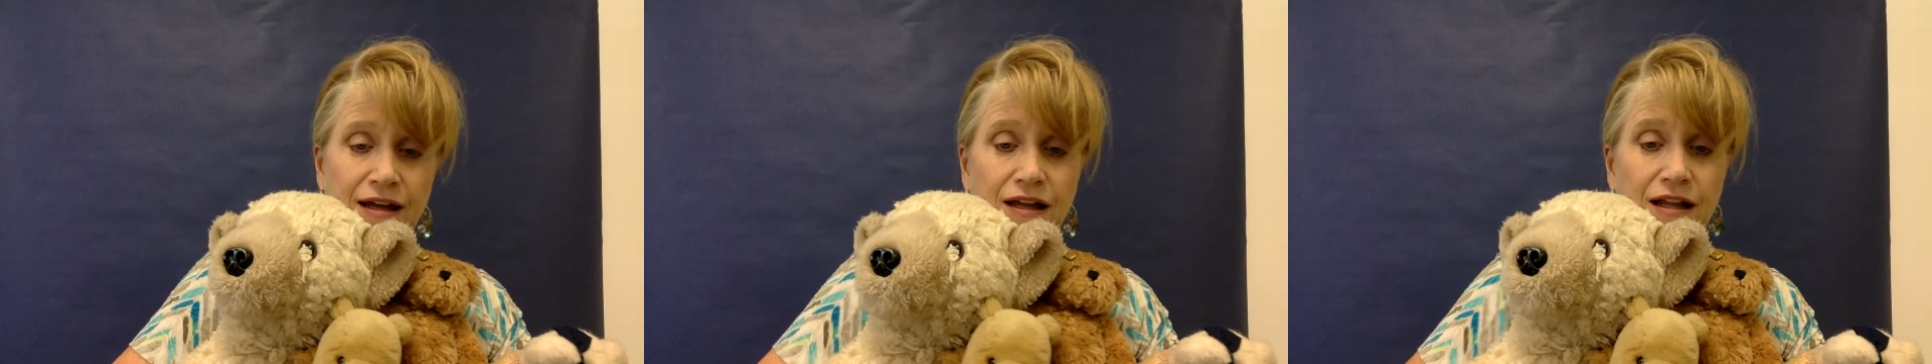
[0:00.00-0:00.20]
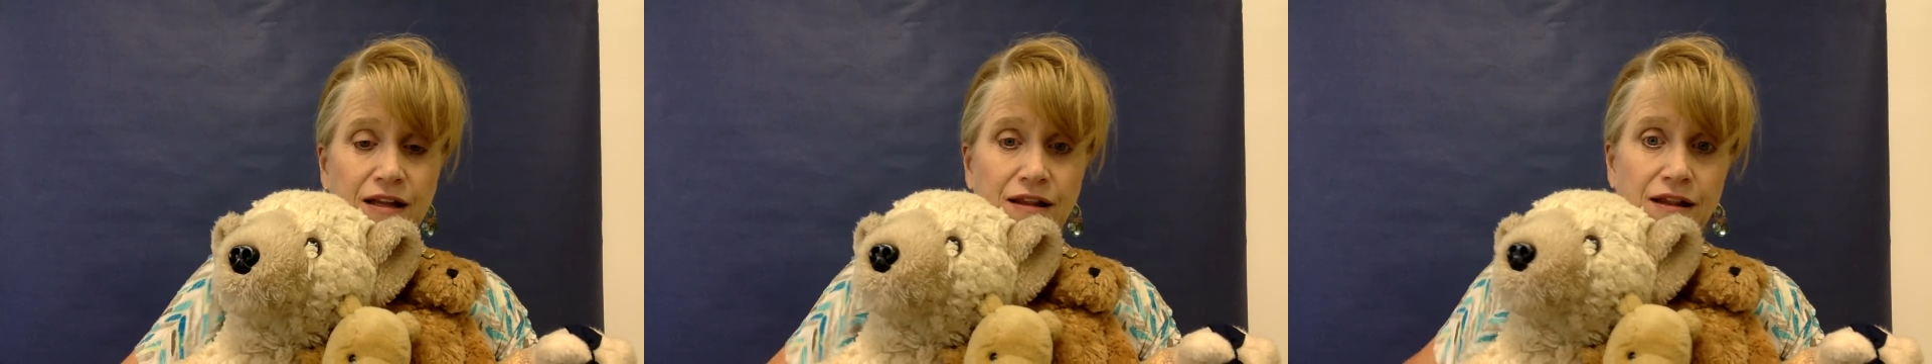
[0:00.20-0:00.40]

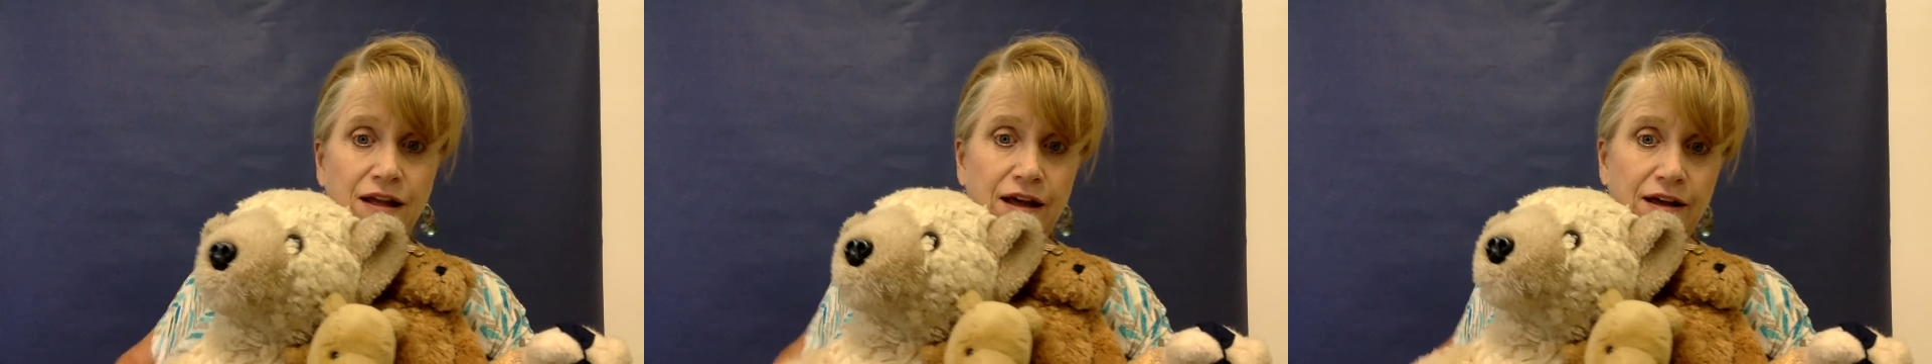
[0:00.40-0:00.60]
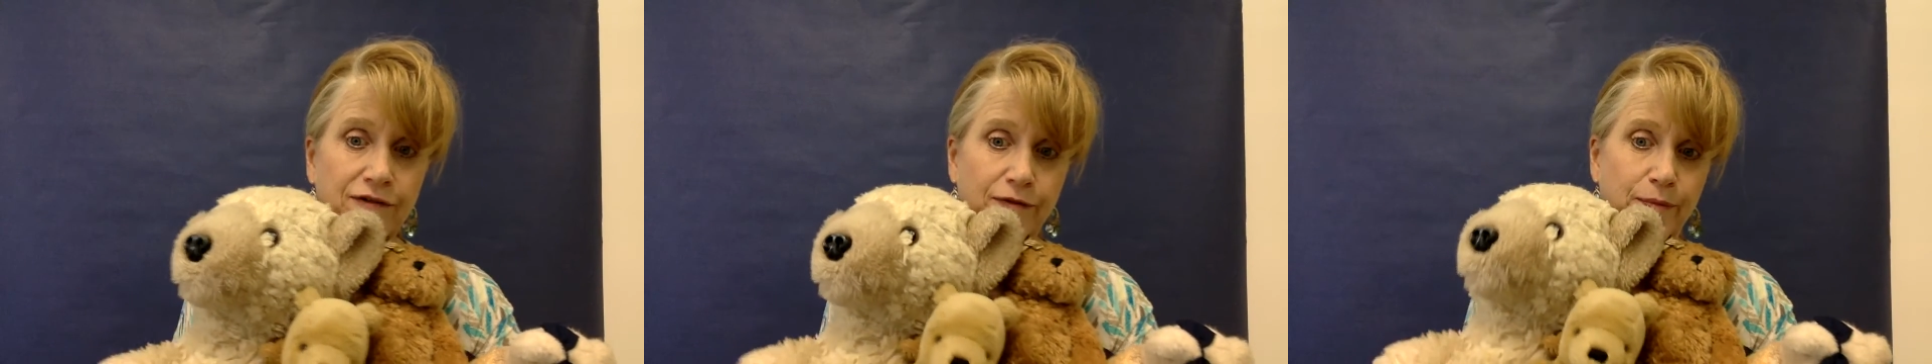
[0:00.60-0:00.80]

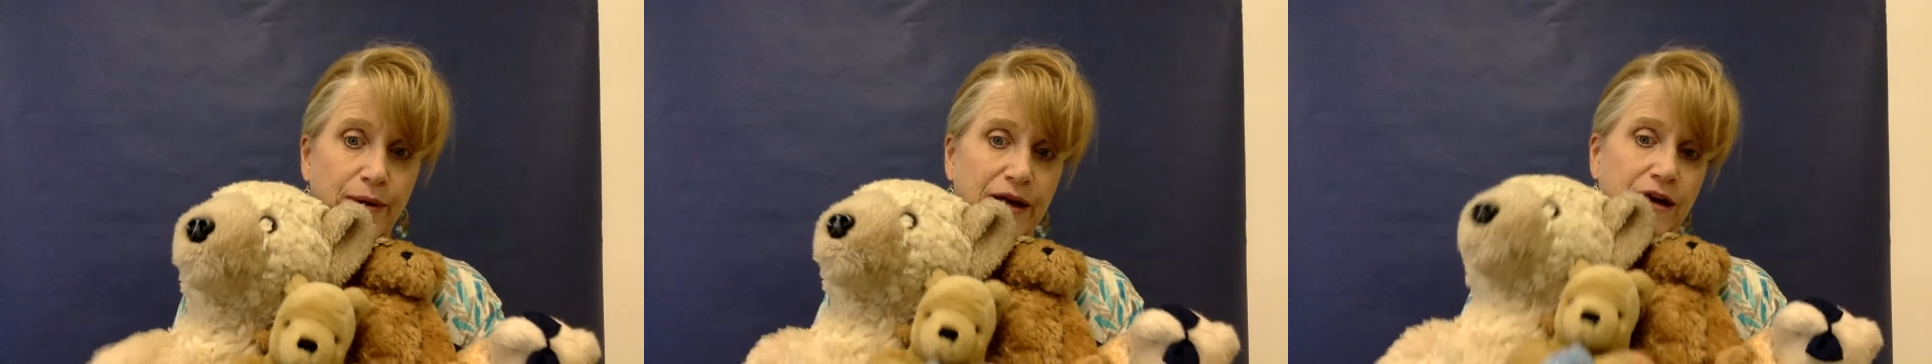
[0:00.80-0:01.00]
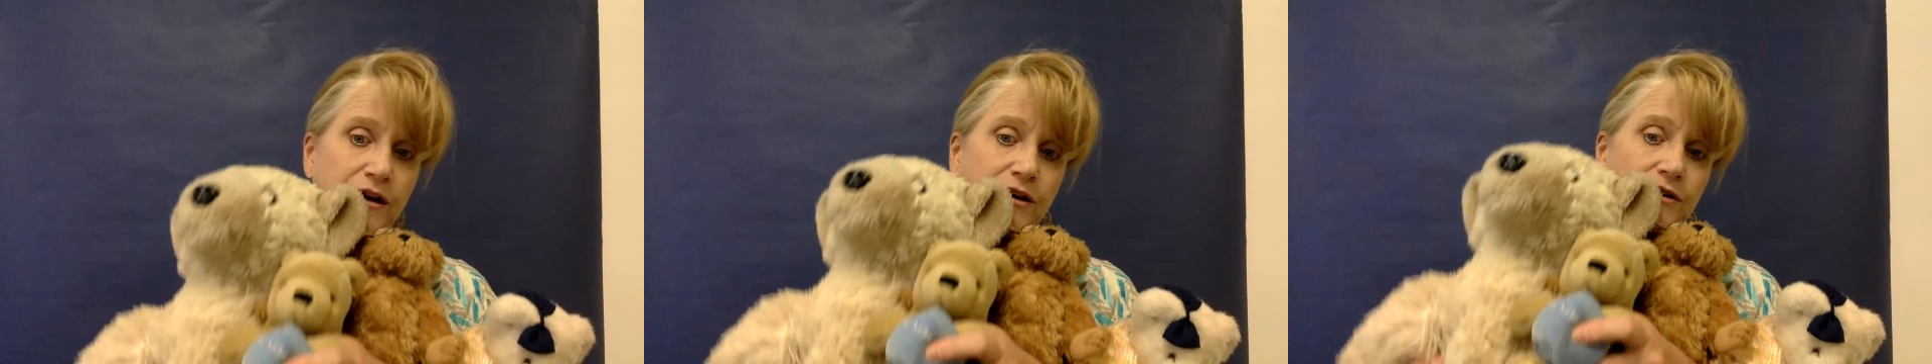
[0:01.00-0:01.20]
love
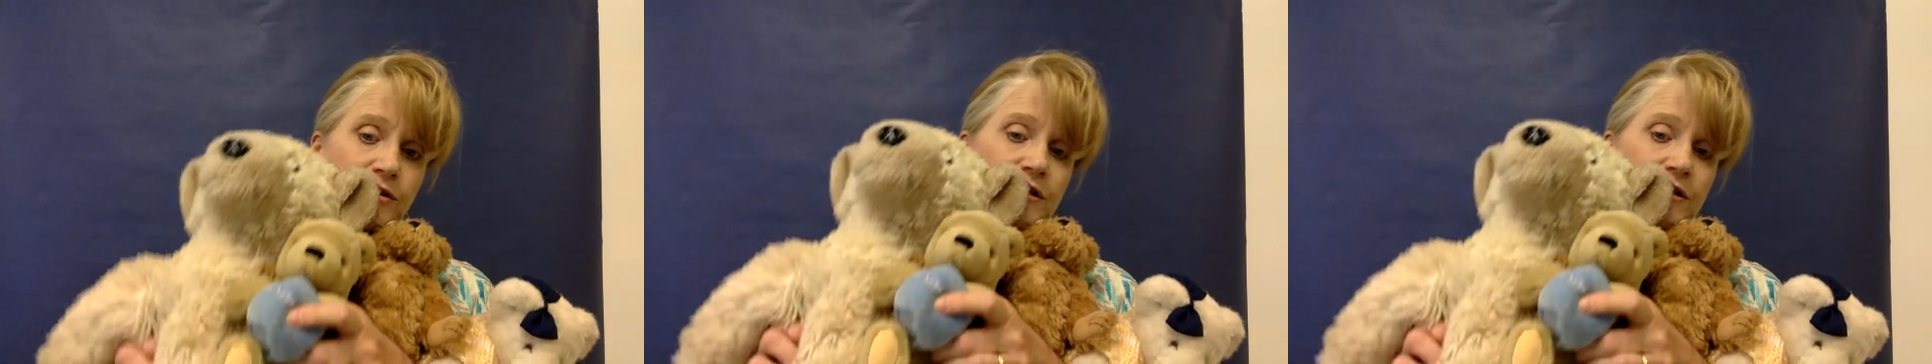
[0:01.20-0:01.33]
bears,